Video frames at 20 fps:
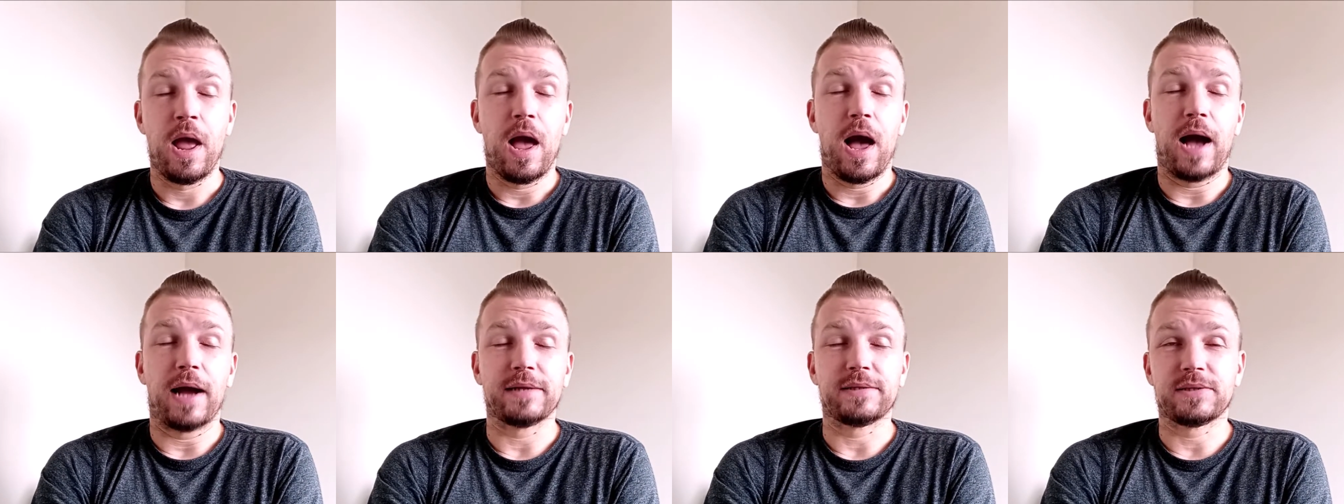
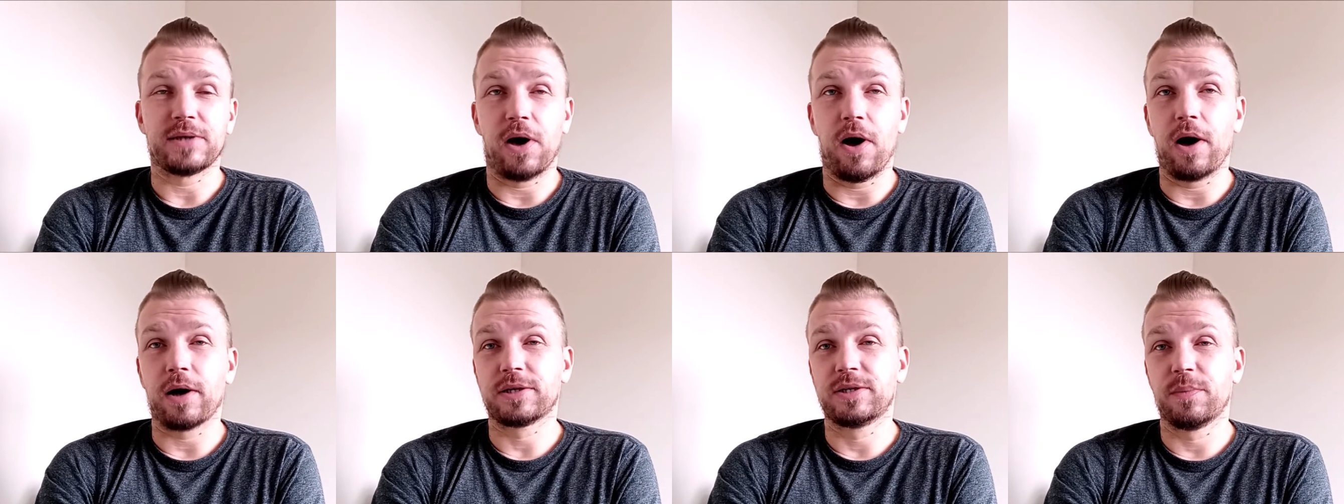I
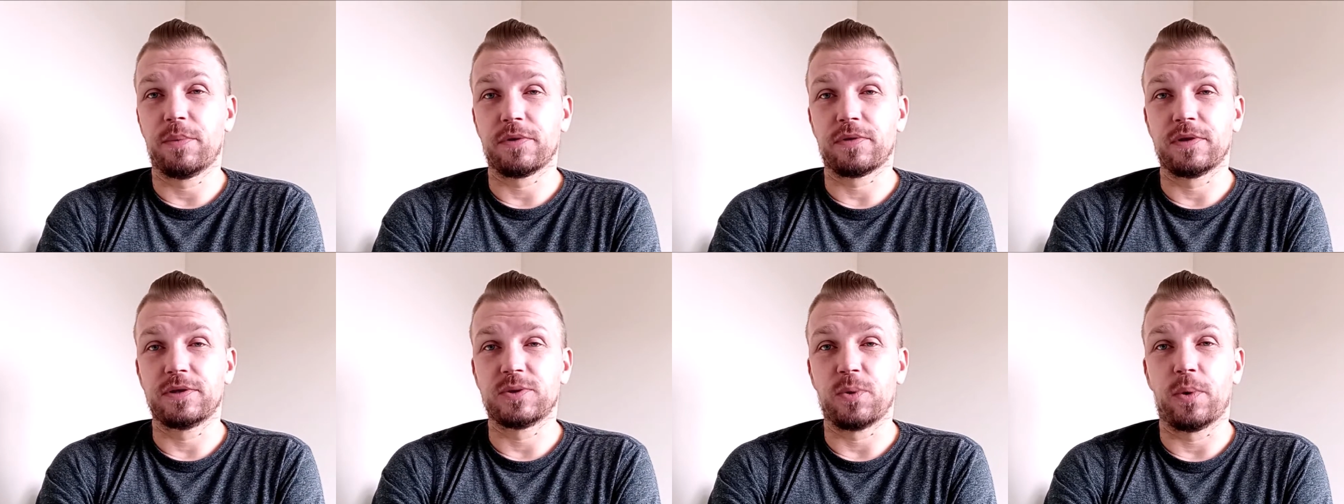talked
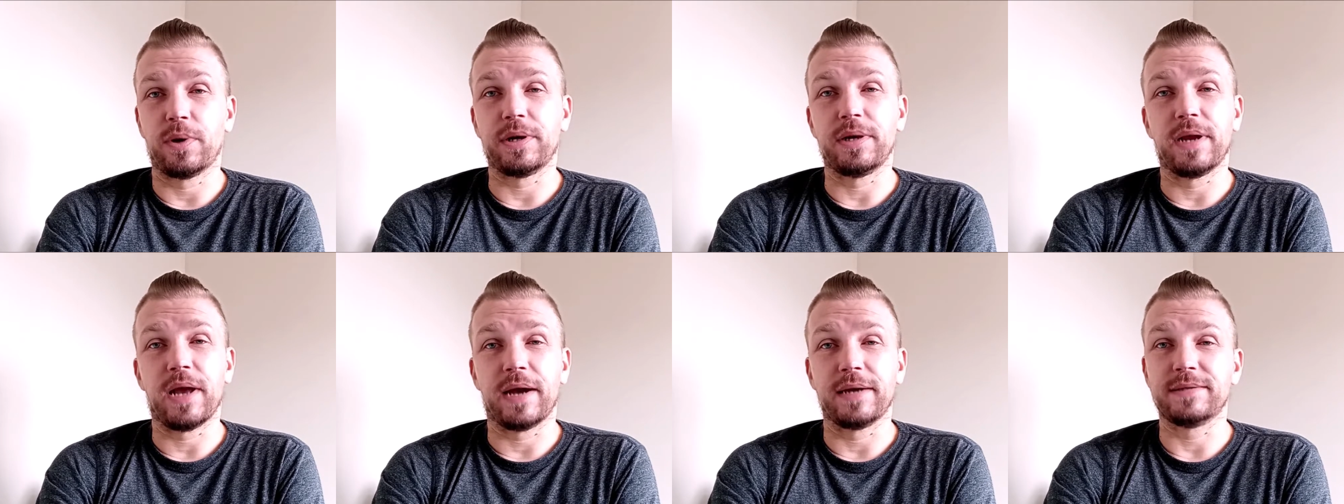about the
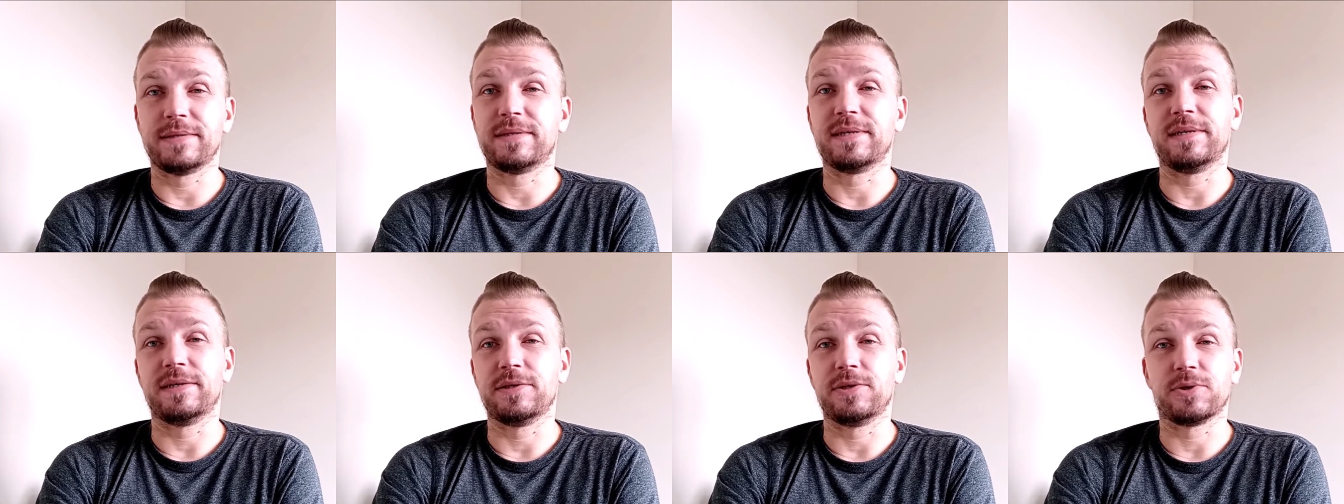
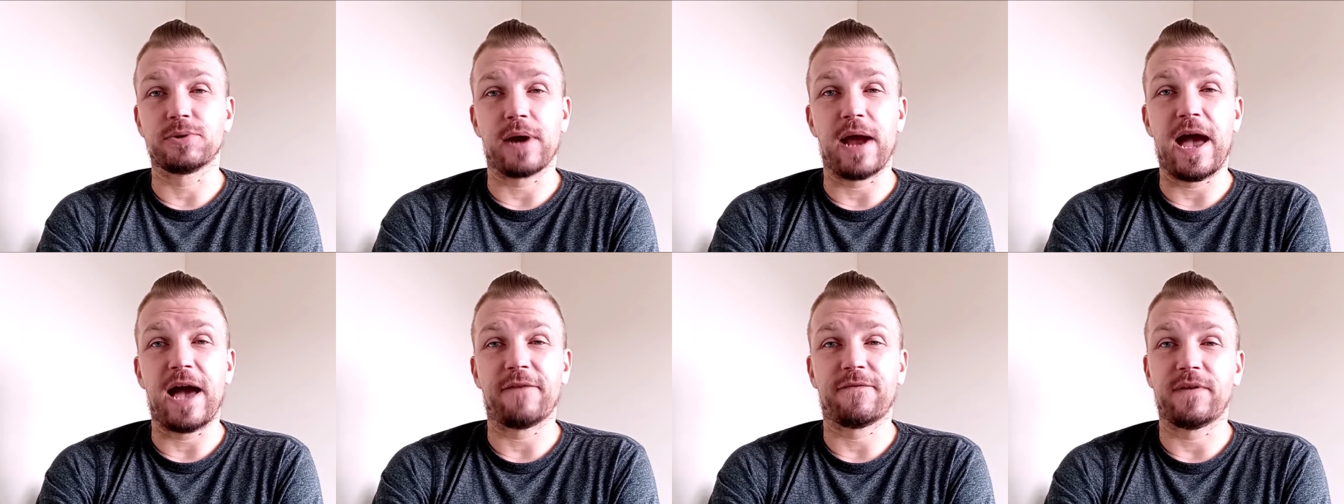2019
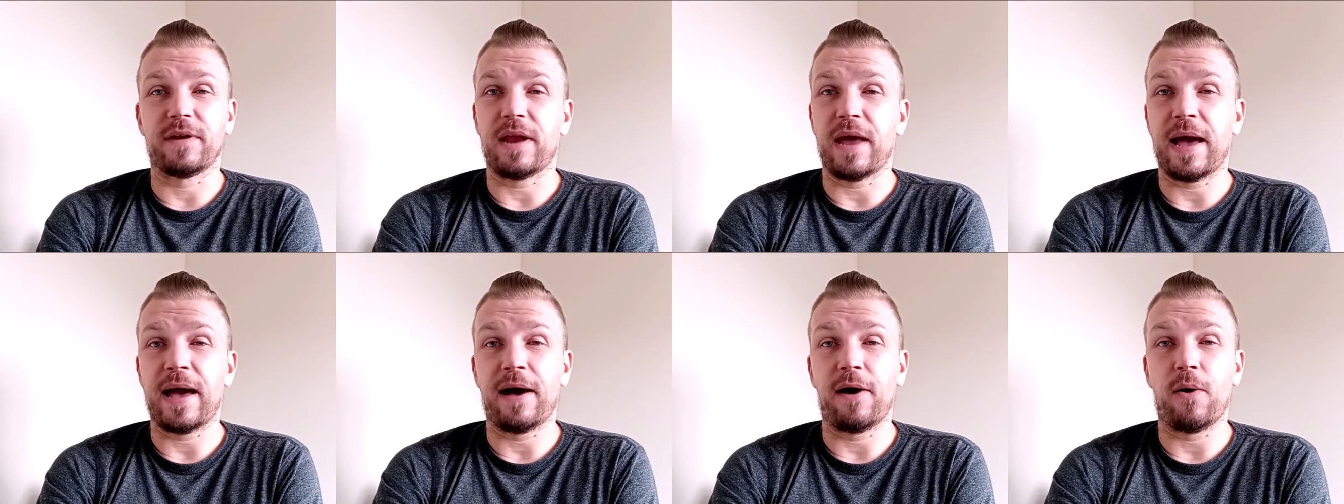draft and
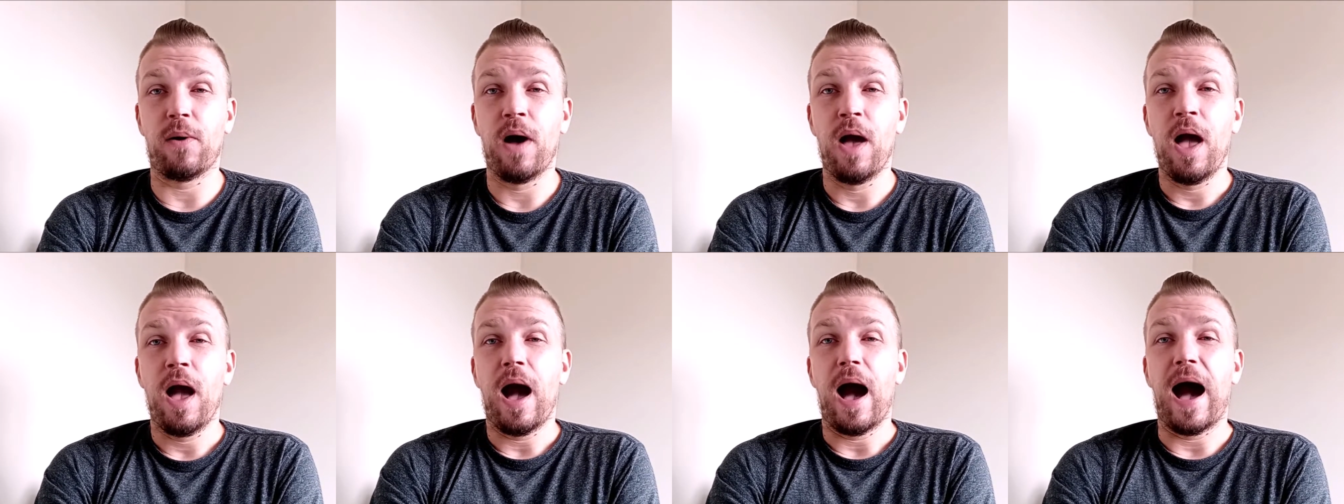how
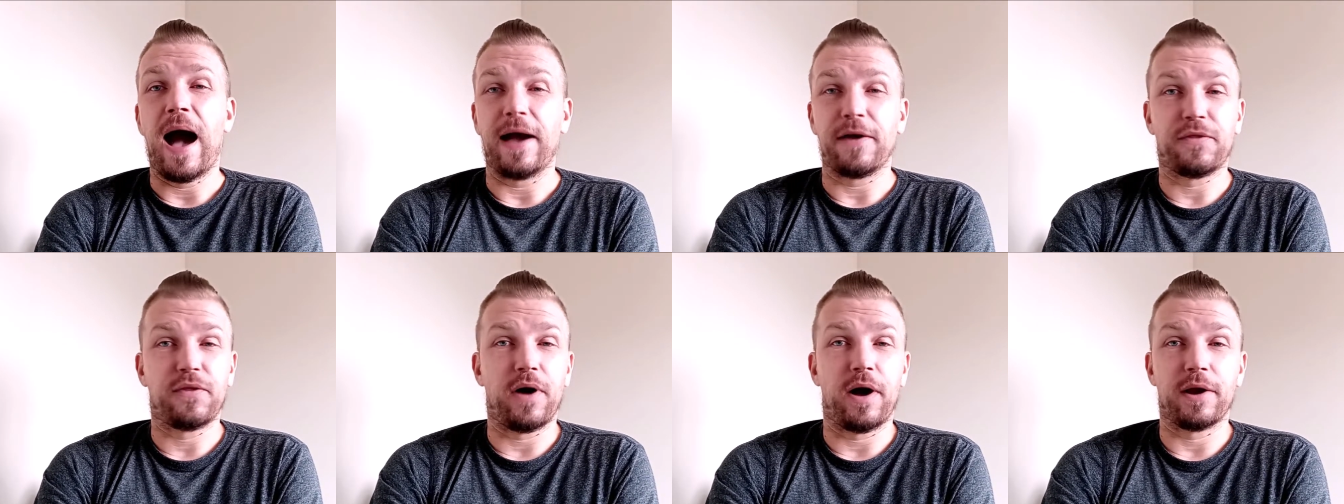
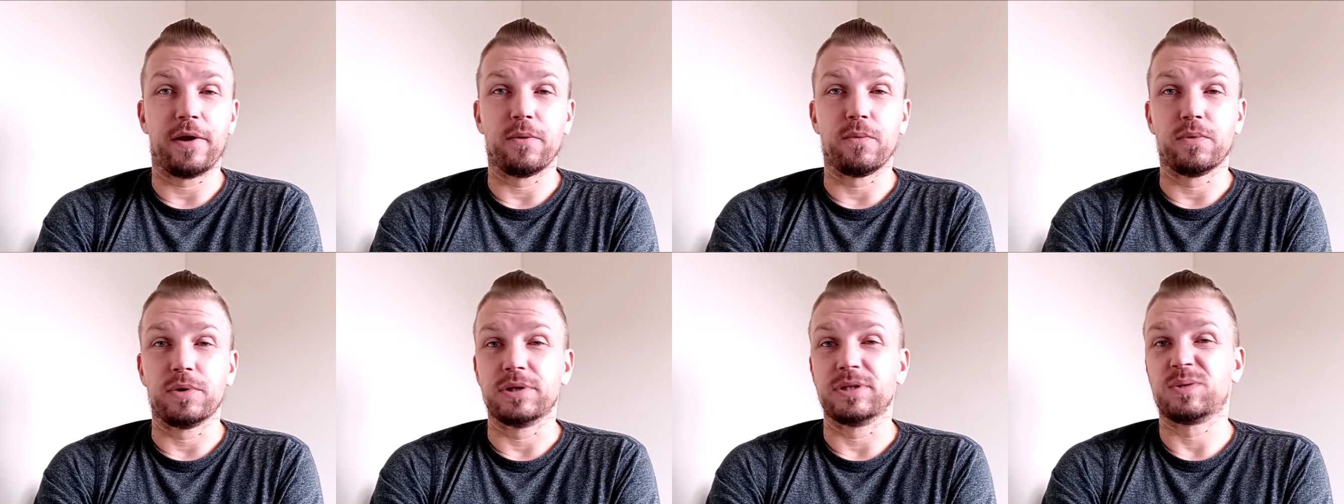I thought
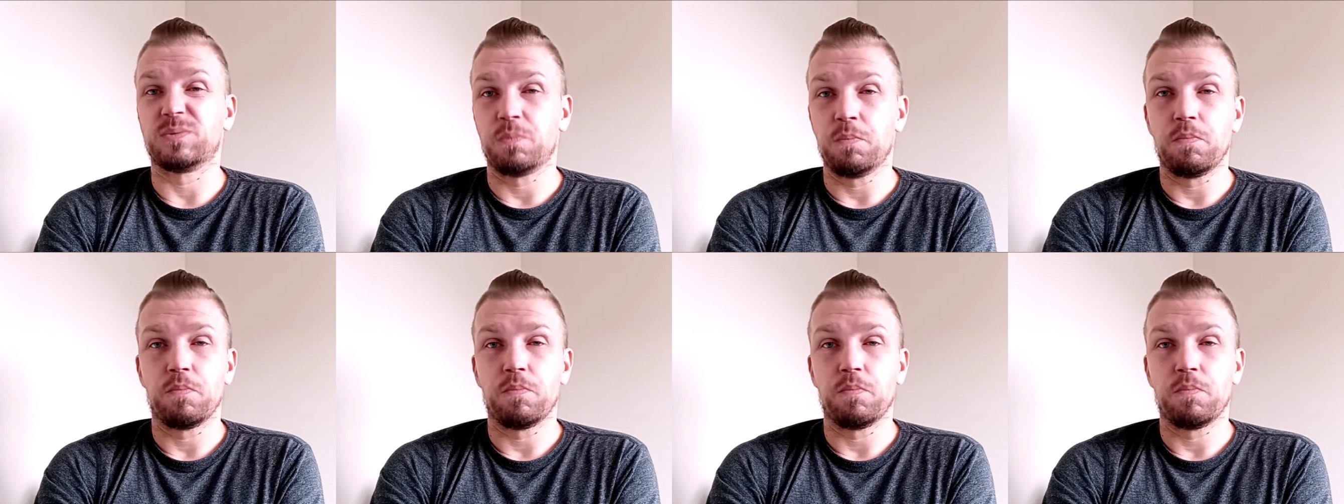it was